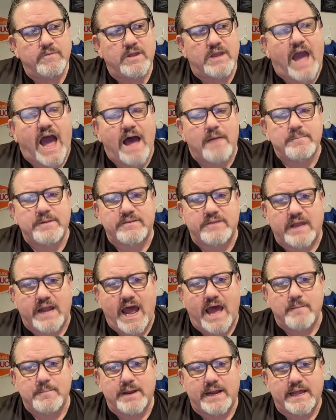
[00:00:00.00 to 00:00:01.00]
common
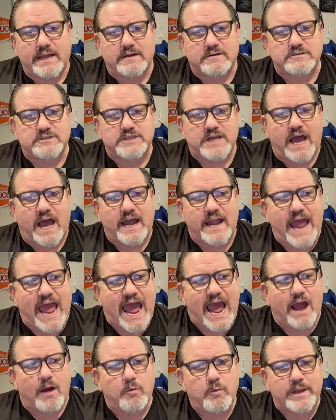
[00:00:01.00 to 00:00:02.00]
denominators on
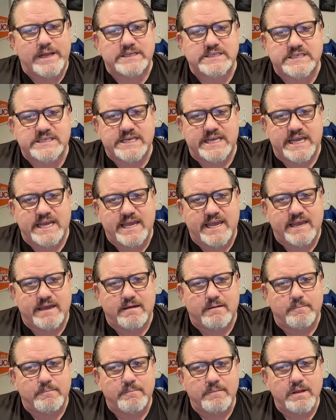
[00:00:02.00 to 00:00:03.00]
how we see
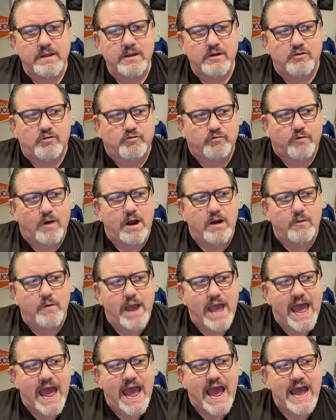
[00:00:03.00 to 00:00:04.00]
him grow
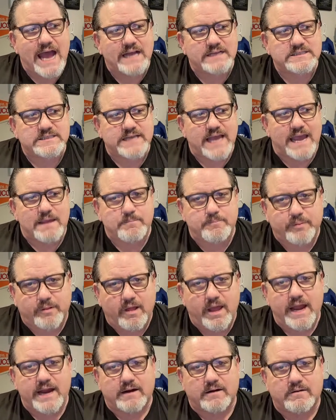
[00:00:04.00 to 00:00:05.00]
as a
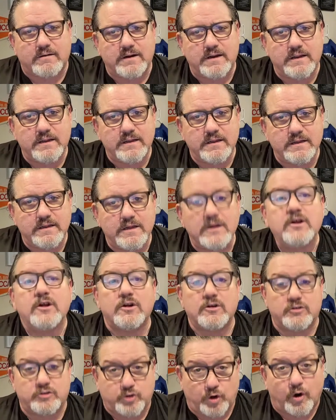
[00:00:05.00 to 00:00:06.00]
player?
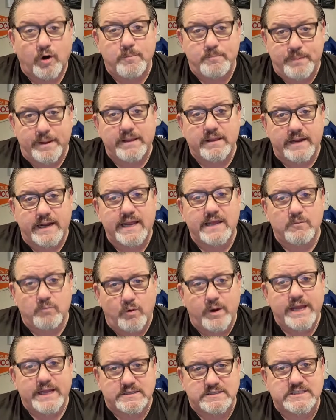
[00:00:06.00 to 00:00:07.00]
Durability and
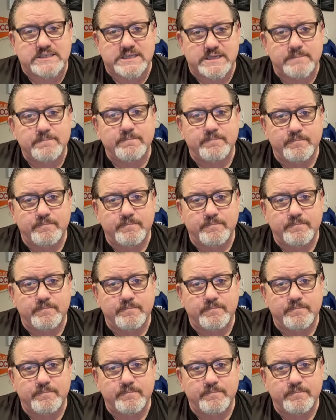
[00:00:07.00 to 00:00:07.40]
wins.